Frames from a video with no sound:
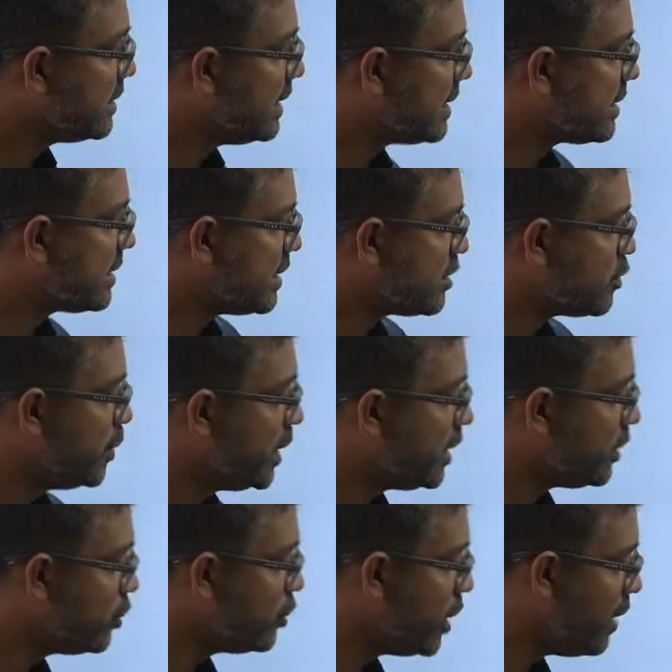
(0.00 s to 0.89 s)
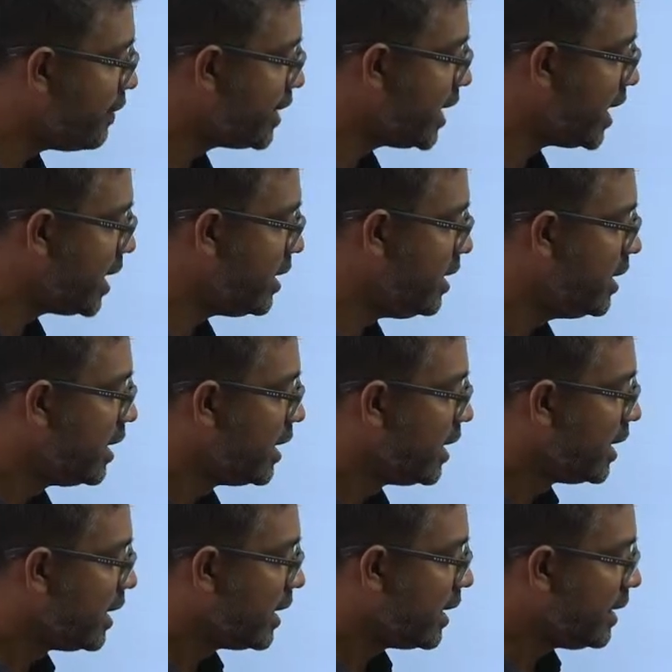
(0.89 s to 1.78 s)
assessment you have done
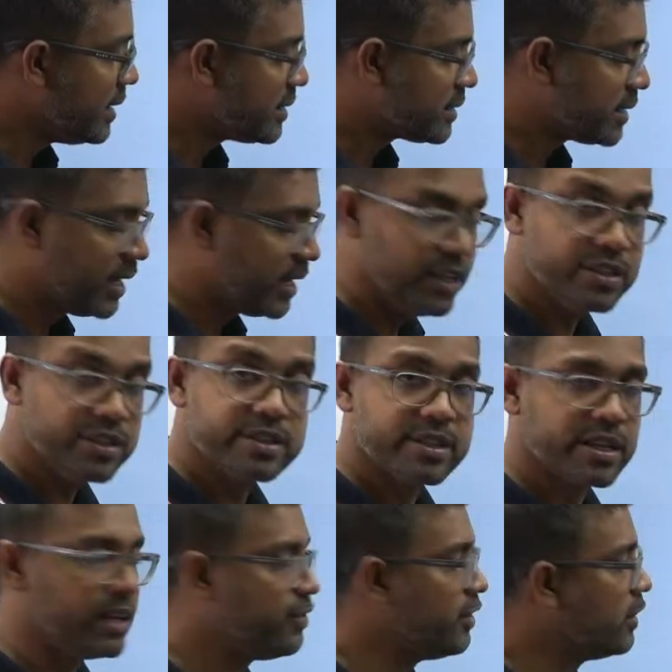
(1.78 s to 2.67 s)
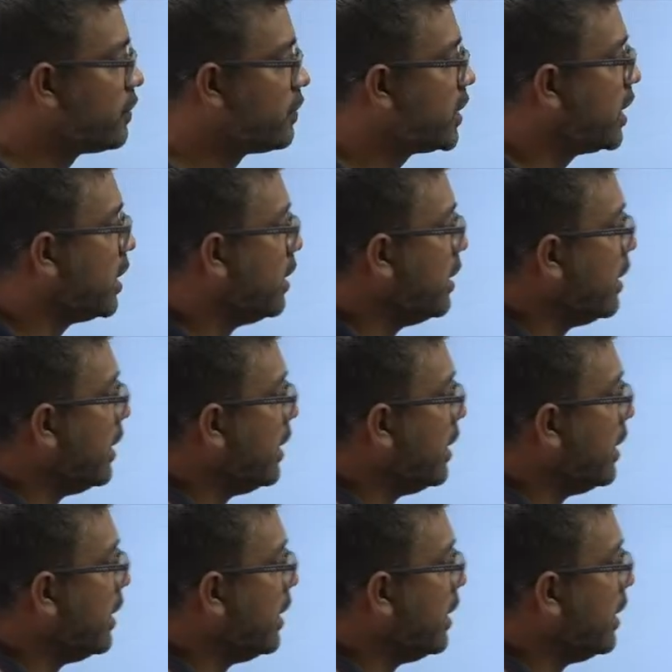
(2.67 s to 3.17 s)
in SLAS 315.